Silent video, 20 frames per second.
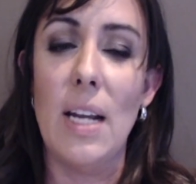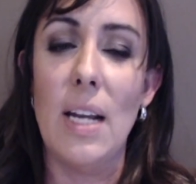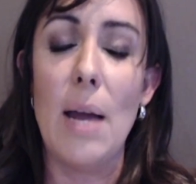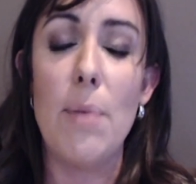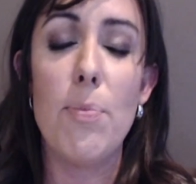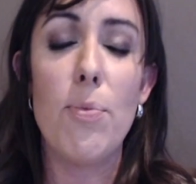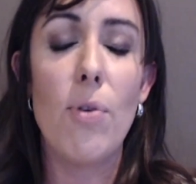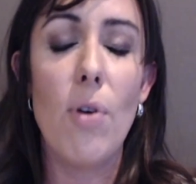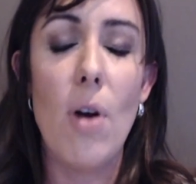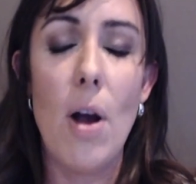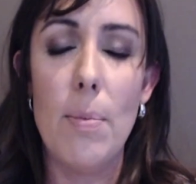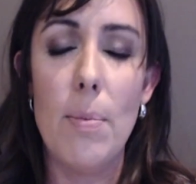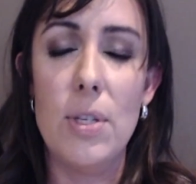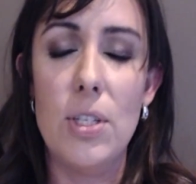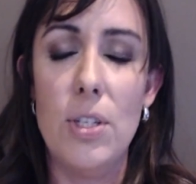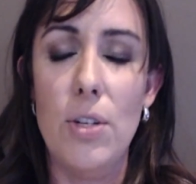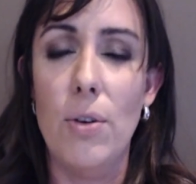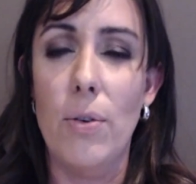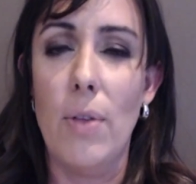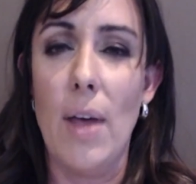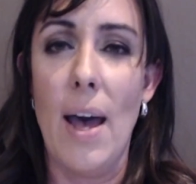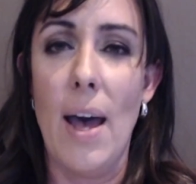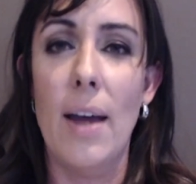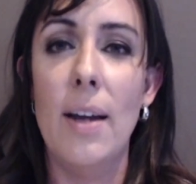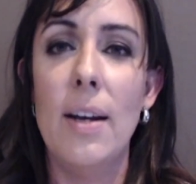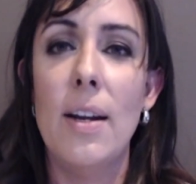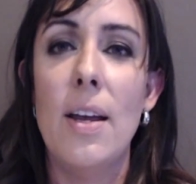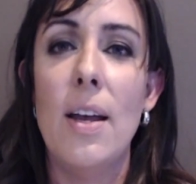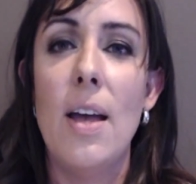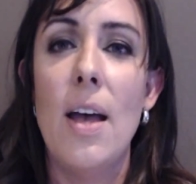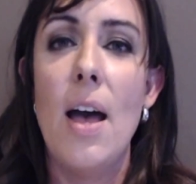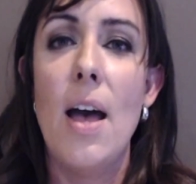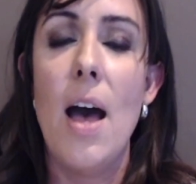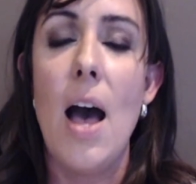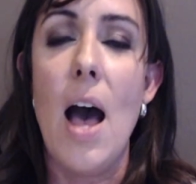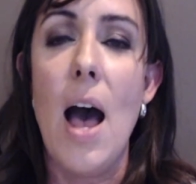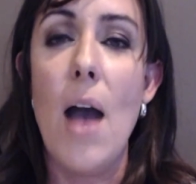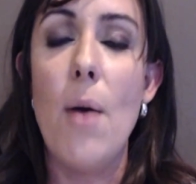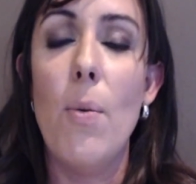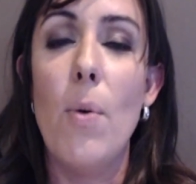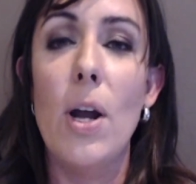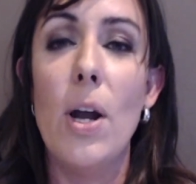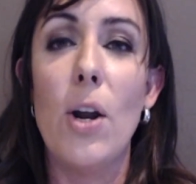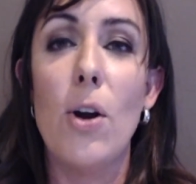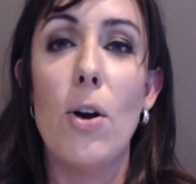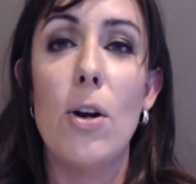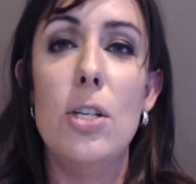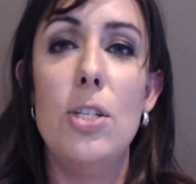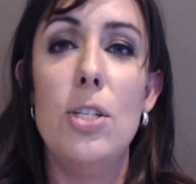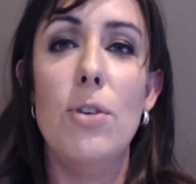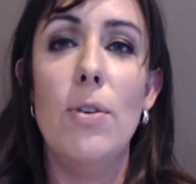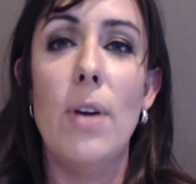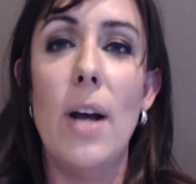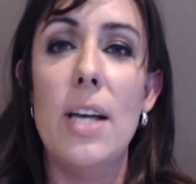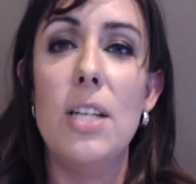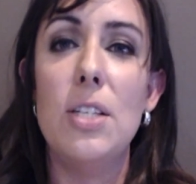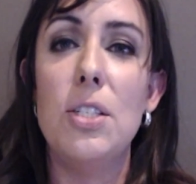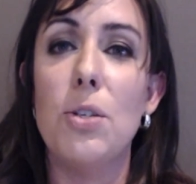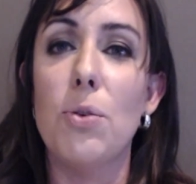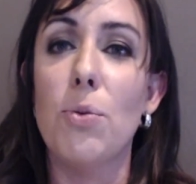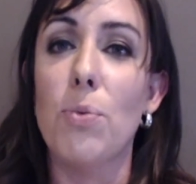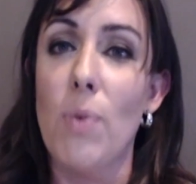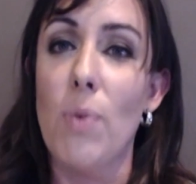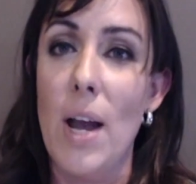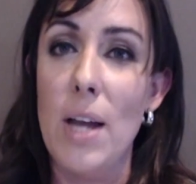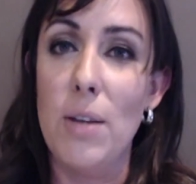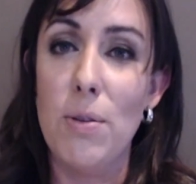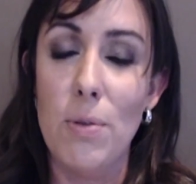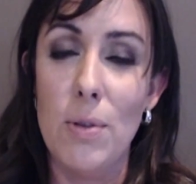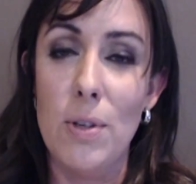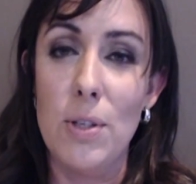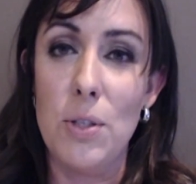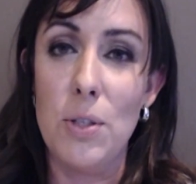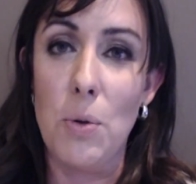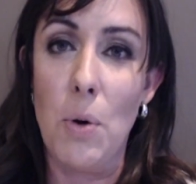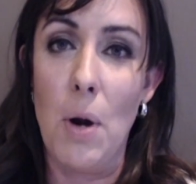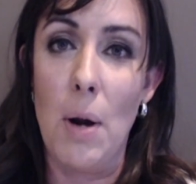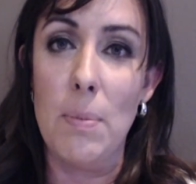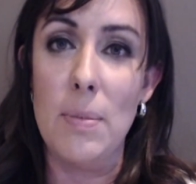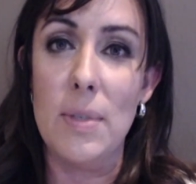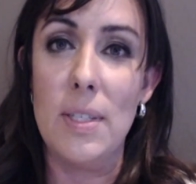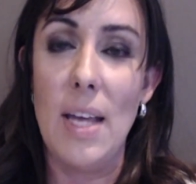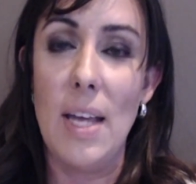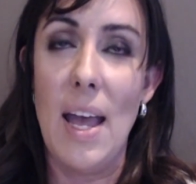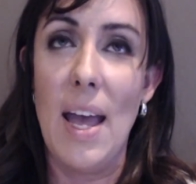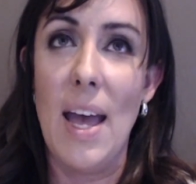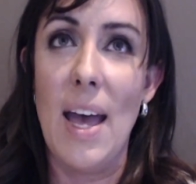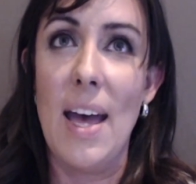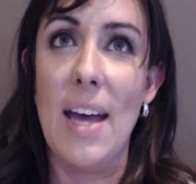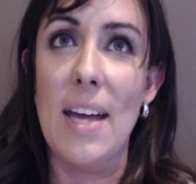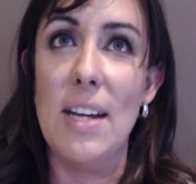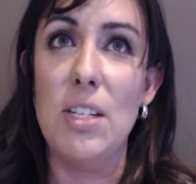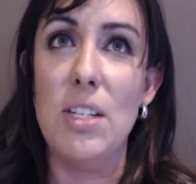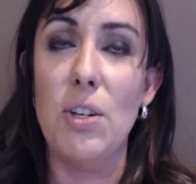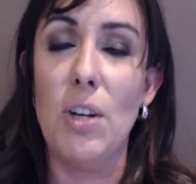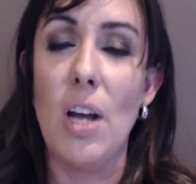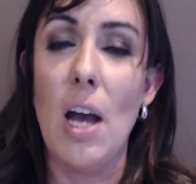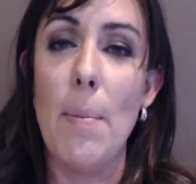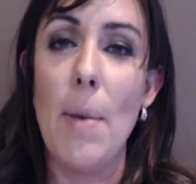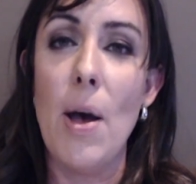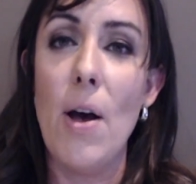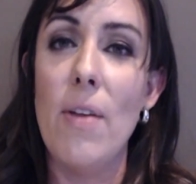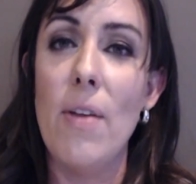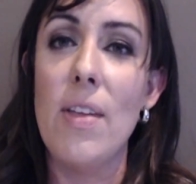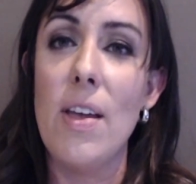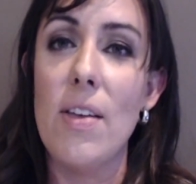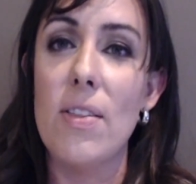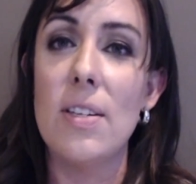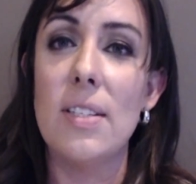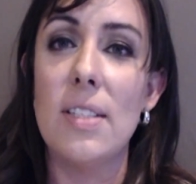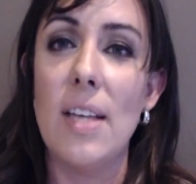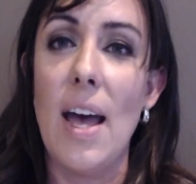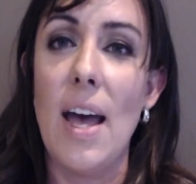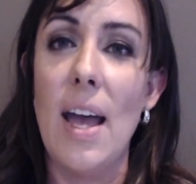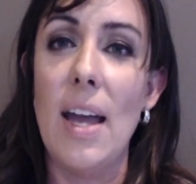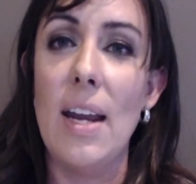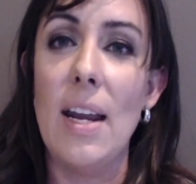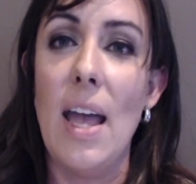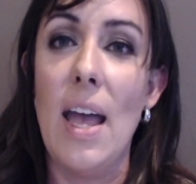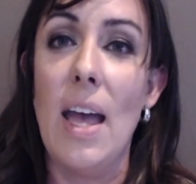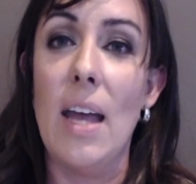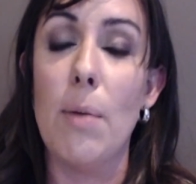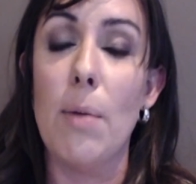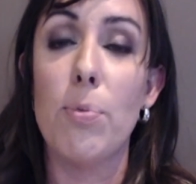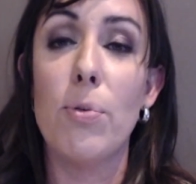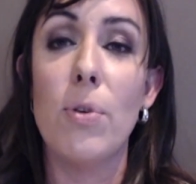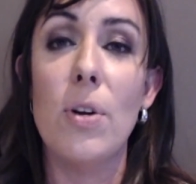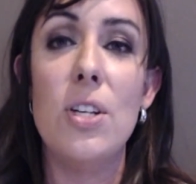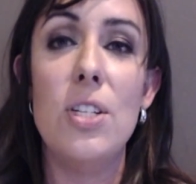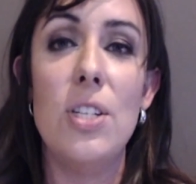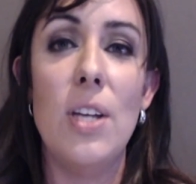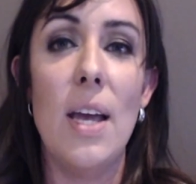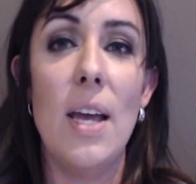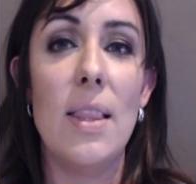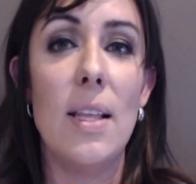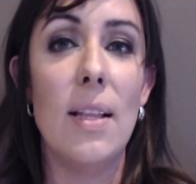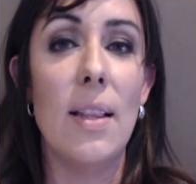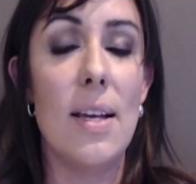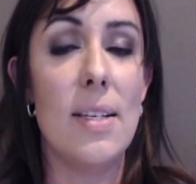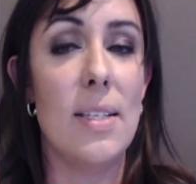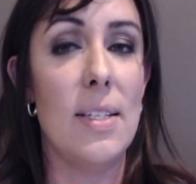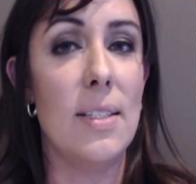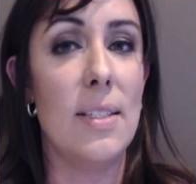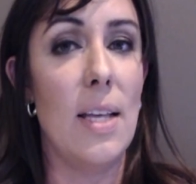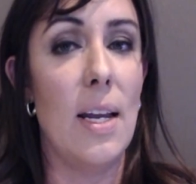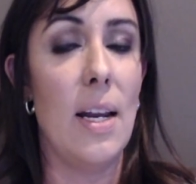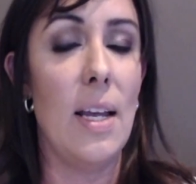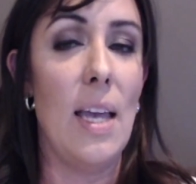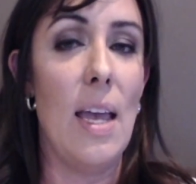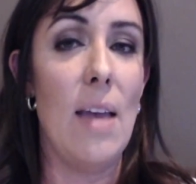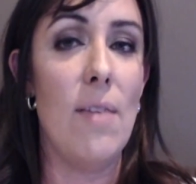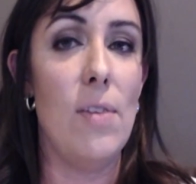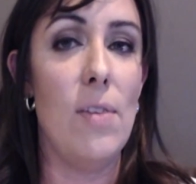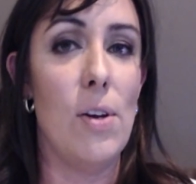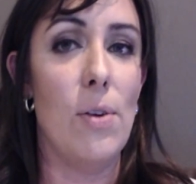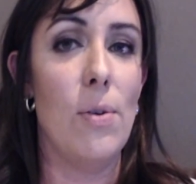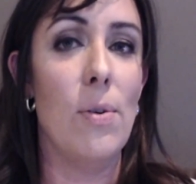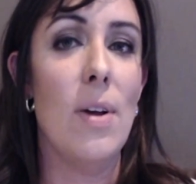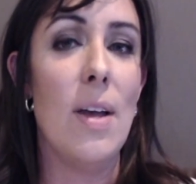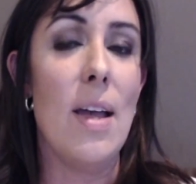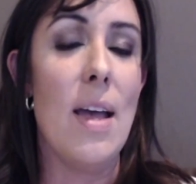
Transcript: And I promise you that. I want to urge you guys to ride through the storms and to come out on the other side and appreciate the lessons that it gave you.